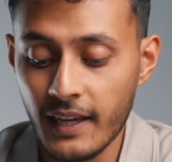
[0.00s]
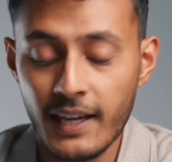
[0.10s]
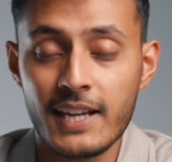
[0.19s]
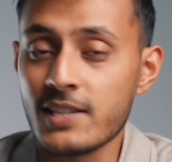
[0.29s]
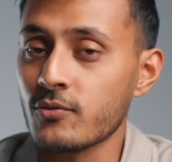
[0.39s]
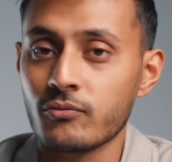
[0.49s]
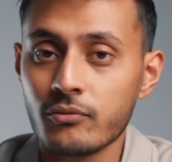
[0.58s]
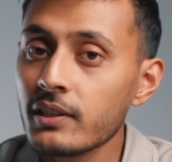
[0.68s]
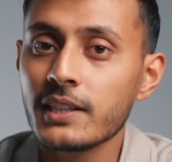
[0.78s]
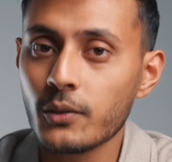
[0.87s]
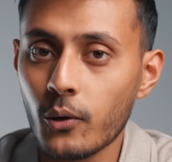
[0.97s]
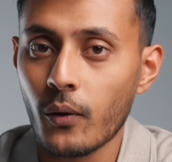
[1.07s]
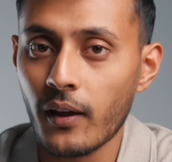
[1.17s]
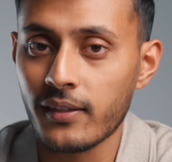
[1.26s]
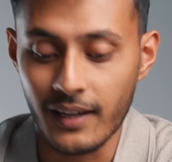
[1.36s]
it is really not
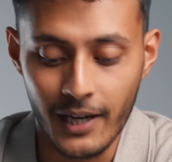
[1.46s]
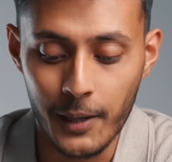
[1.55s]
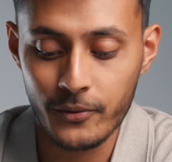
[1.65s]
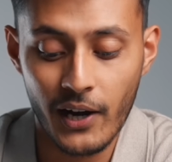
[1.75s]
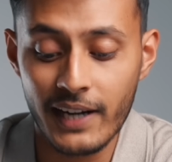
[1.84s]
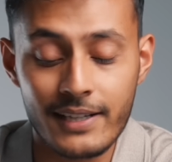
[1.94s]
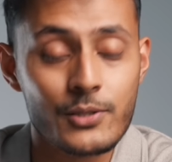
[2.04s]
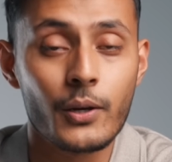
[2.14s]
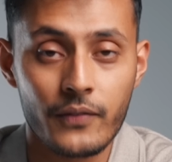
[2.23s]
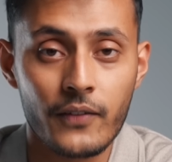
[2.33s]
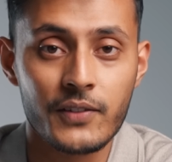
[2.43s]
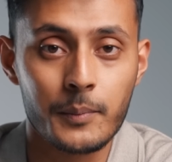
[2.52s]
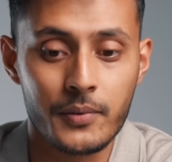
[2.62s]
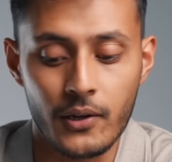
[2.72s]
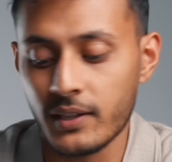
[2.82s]
worth it upgrading to a 15
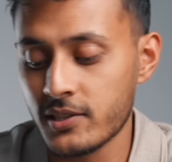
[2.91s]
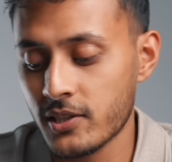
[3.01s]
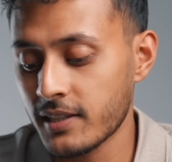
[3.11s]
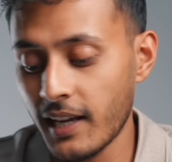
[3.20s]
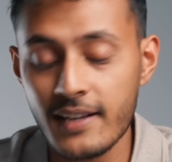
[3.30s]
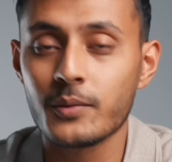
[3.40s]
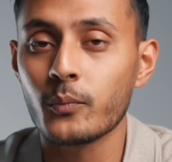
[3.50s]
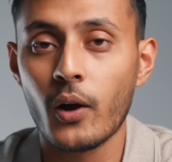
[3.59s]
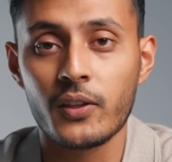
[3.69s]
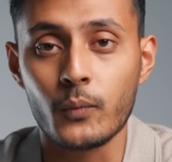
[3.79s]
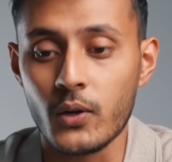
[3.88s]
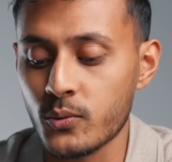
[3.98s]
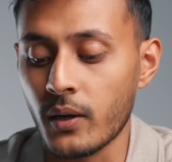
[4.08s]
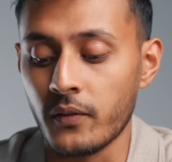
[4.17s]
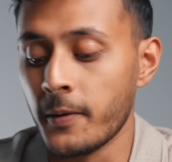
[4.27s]
Pro. It just isn't worth it
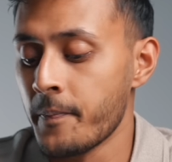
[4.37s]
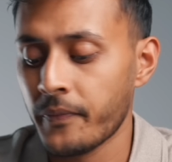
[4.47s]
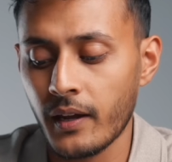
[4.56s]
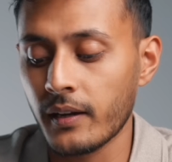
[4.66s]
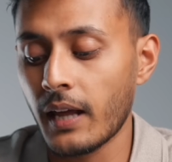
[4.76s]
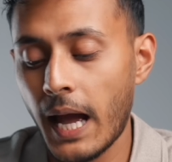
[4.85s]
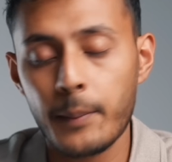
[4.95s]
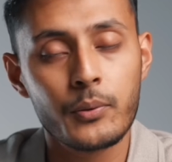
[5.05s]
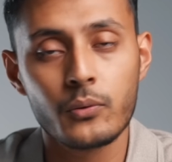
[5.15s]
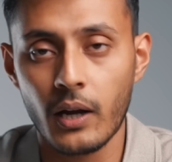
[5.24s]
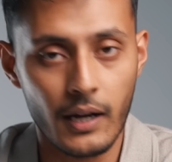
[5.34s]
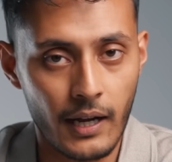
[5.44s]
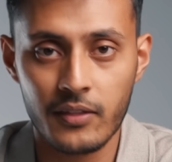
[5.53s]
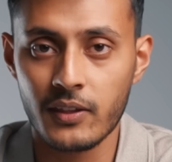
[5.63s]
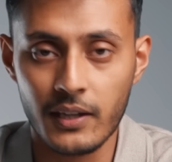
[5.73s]
whatsoever. And Apple, I
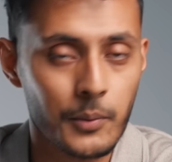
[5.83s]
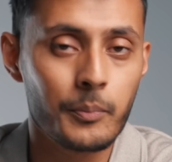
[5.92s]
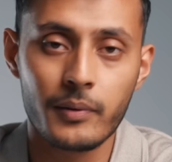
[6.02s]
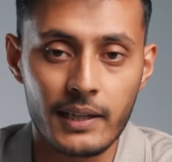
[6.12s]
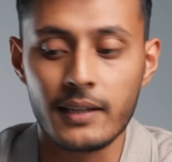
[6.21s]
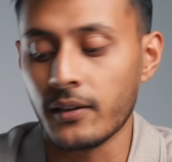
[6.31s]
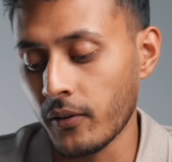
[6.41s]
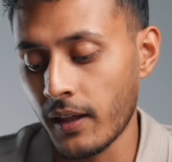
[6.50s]
think, completely know